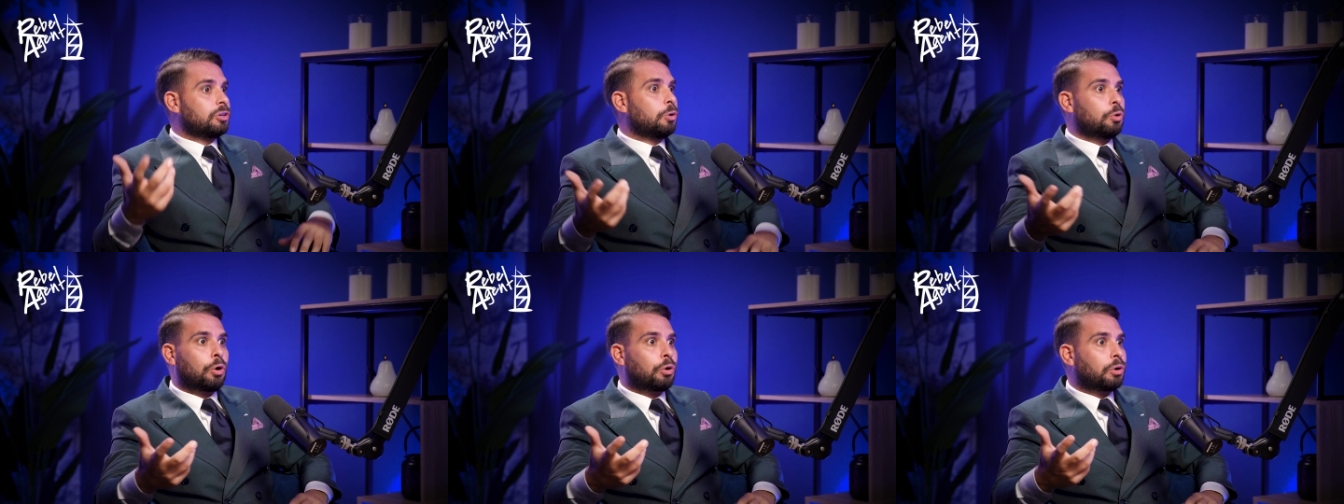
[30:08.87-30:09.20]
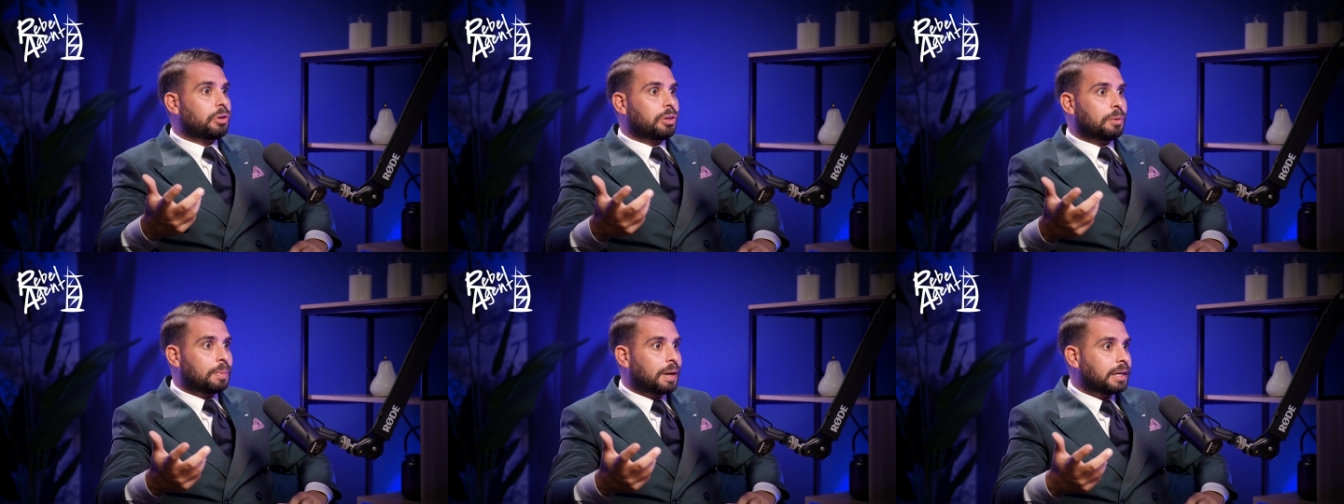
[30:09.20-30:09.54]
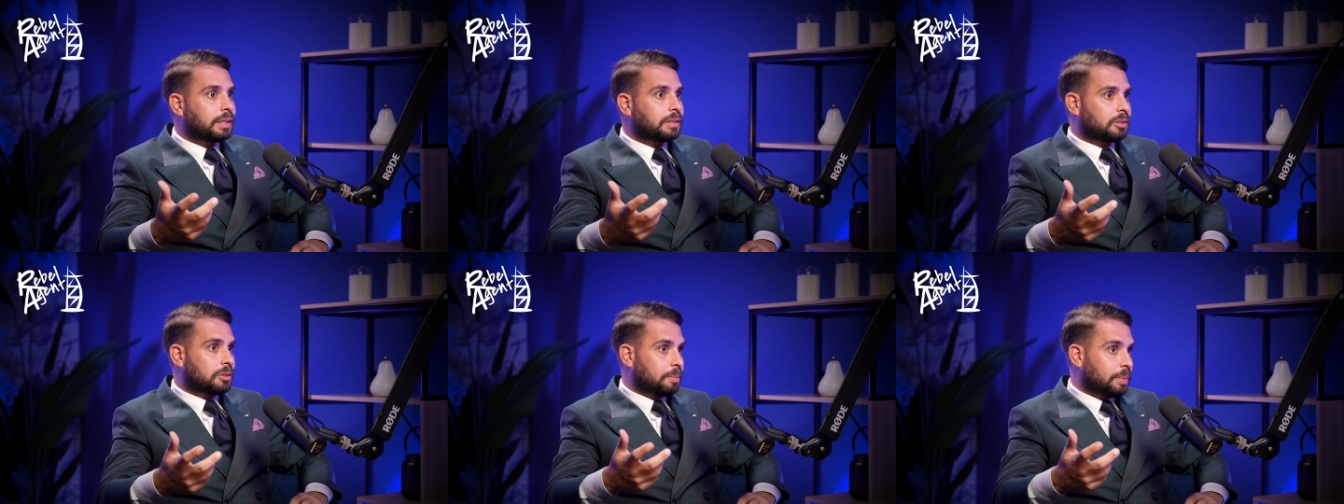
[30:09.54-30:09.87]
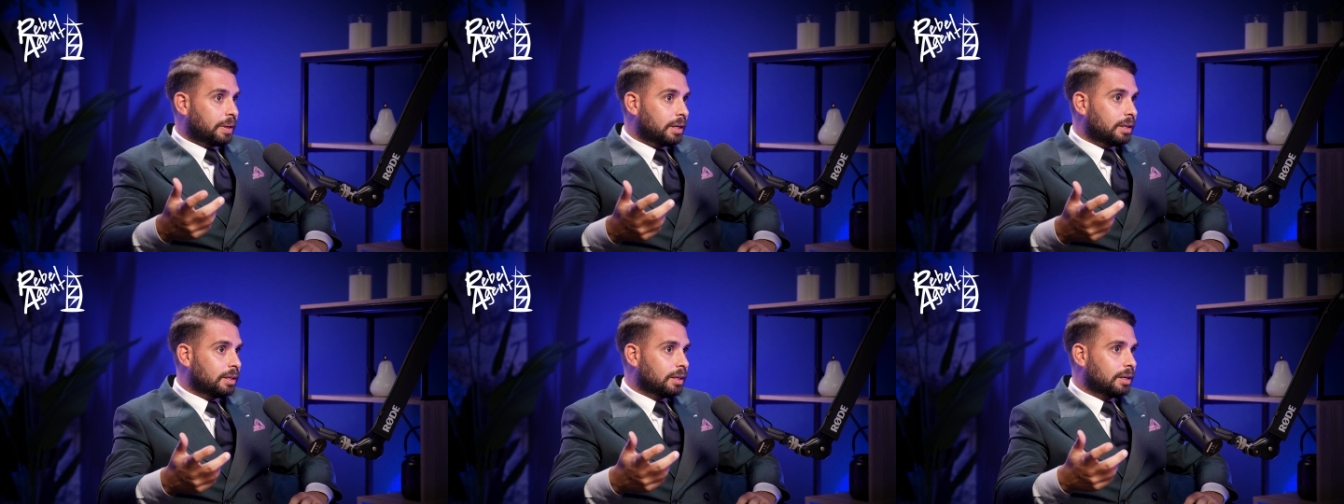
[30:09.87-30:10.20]
no longer the place to
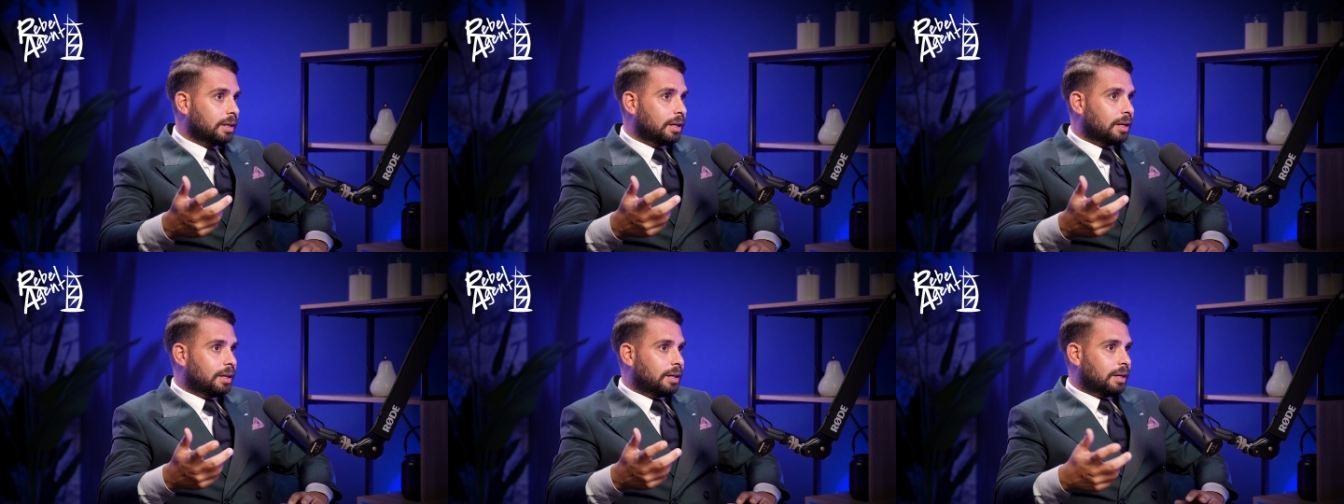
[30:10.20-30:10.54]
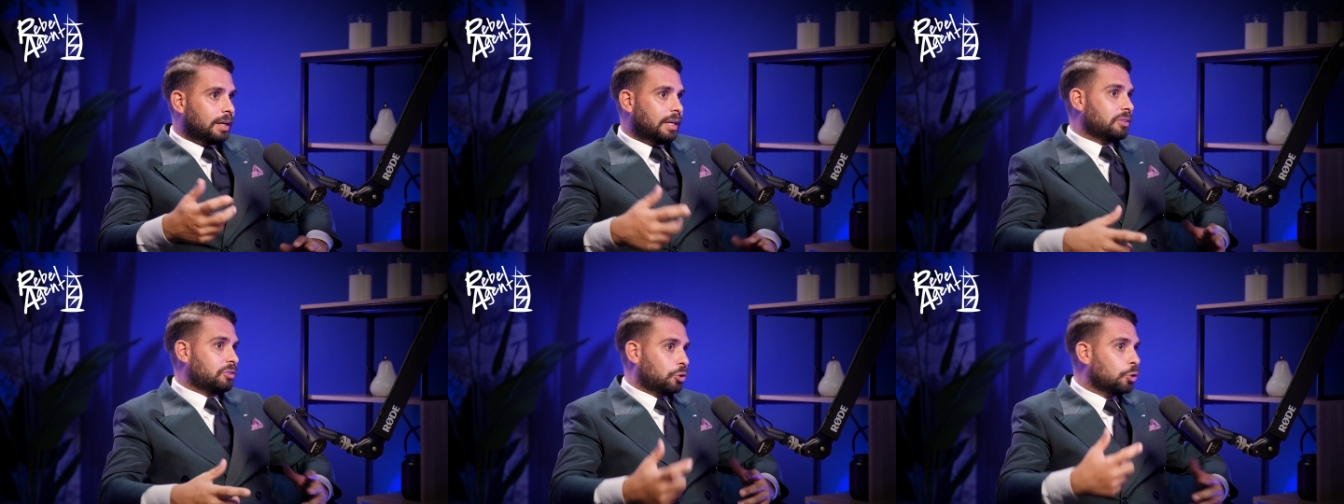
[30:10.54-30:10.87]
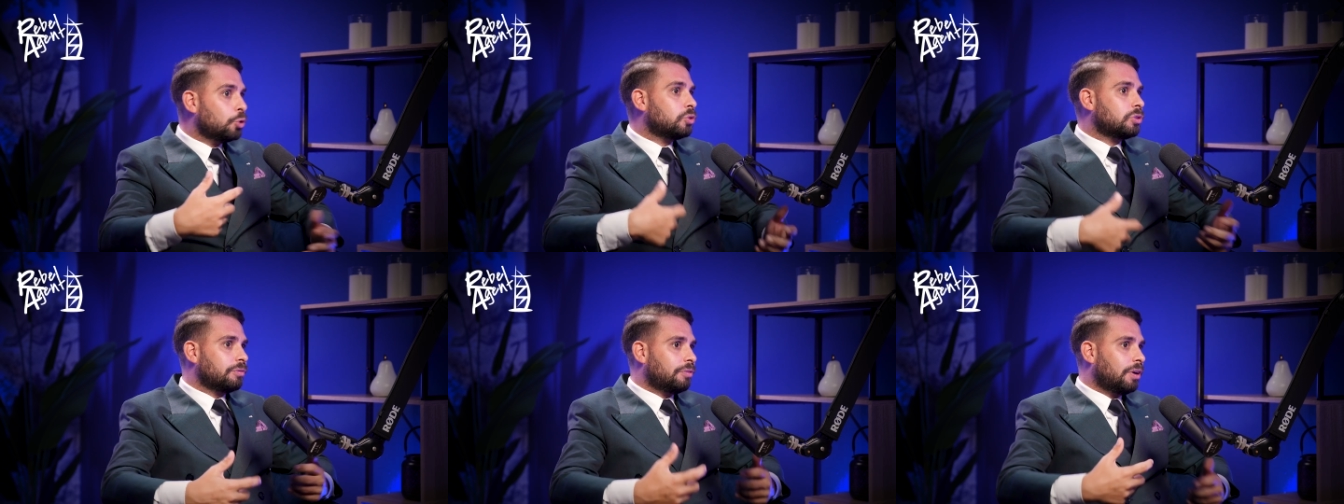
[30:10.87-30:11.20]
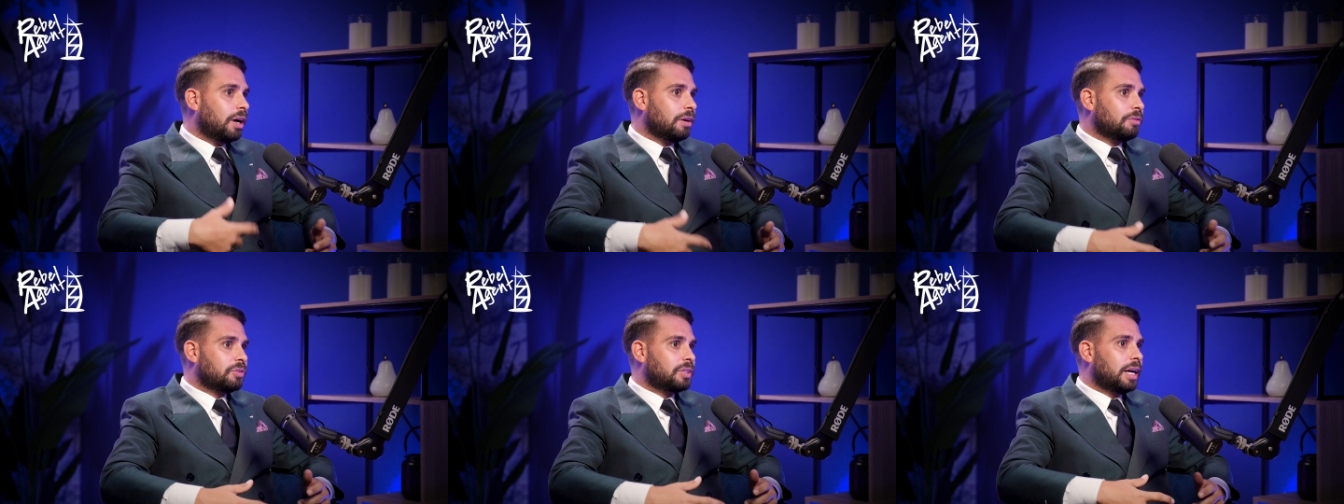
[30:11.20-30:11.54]
be, it's who
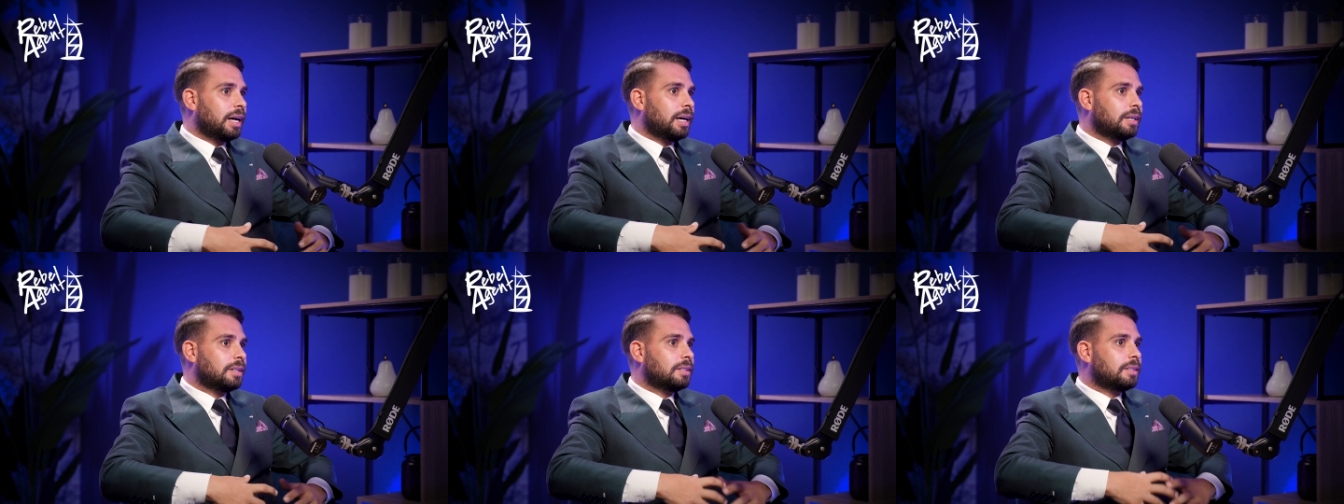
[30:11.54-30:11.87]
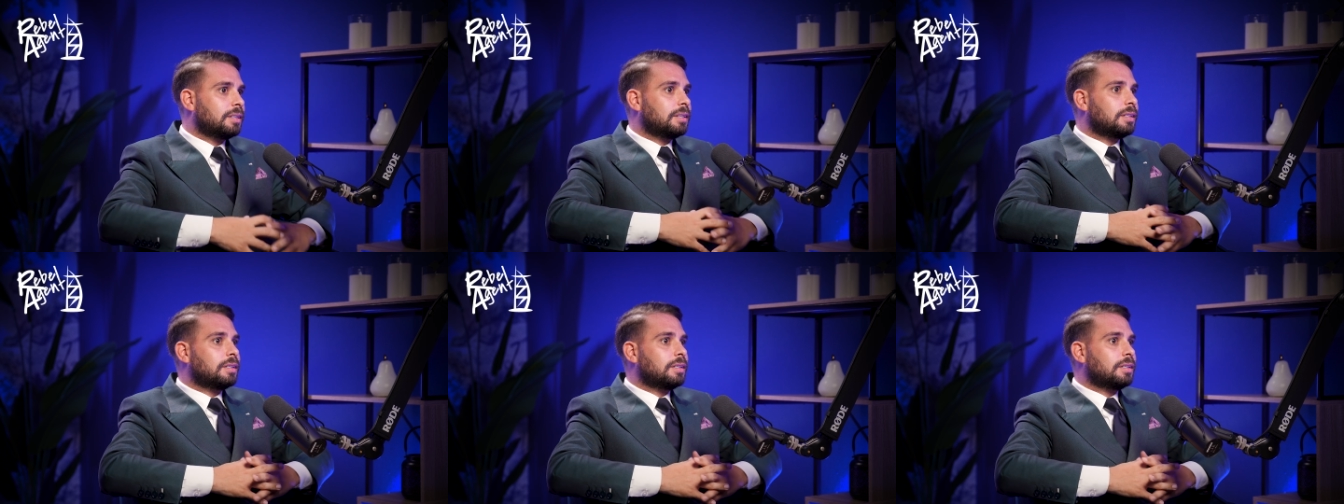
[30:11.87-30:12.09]
survives that